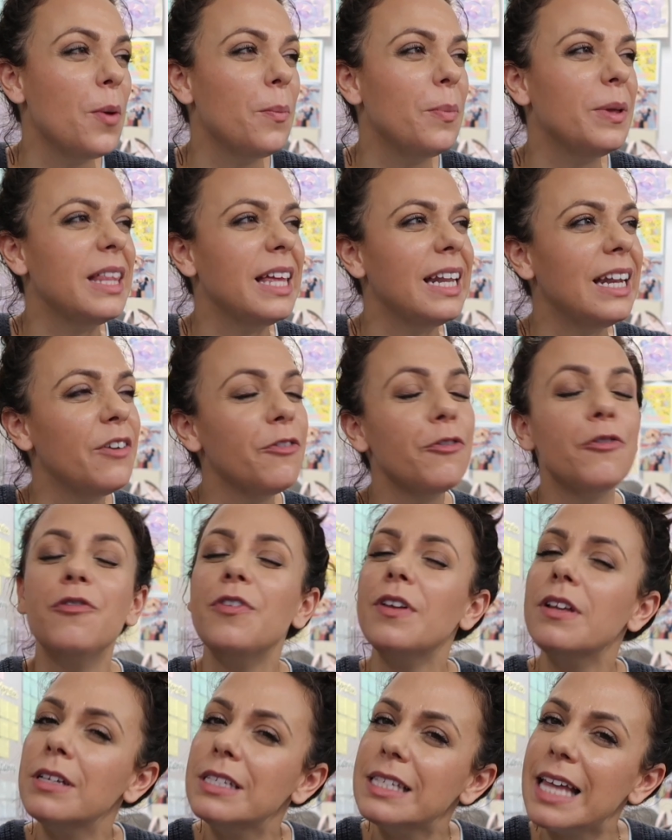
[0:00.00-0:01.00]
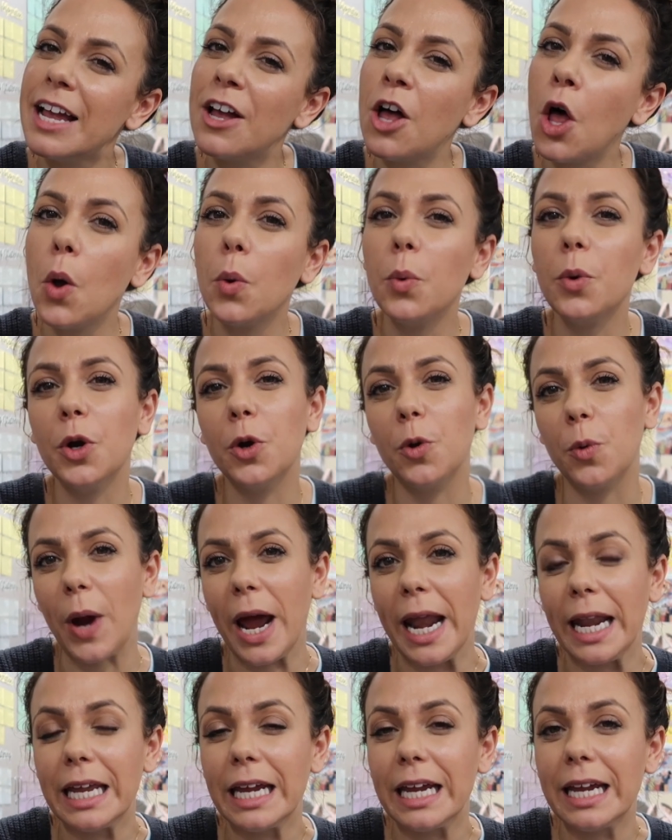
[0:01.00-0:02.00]
but then it feels like I'll
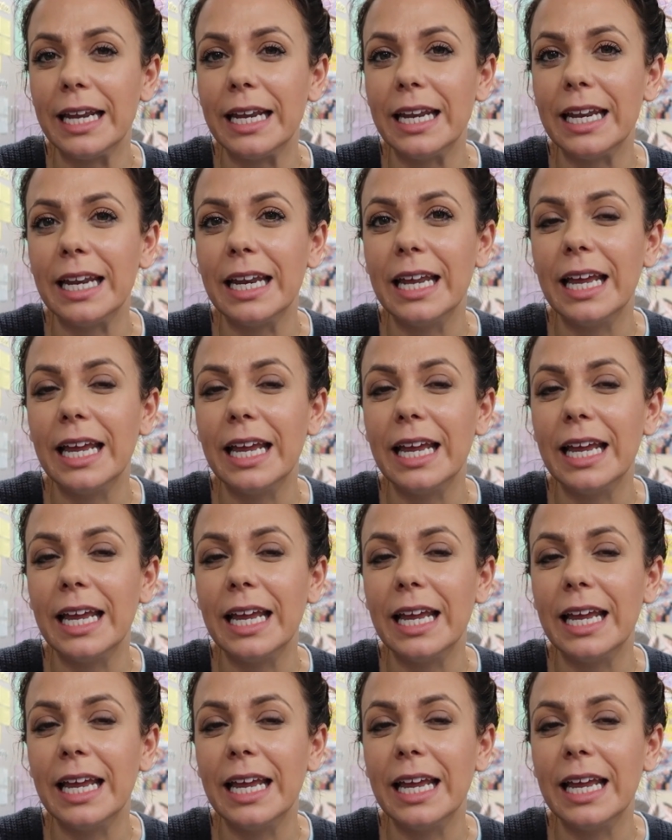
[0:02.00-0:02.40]
regret it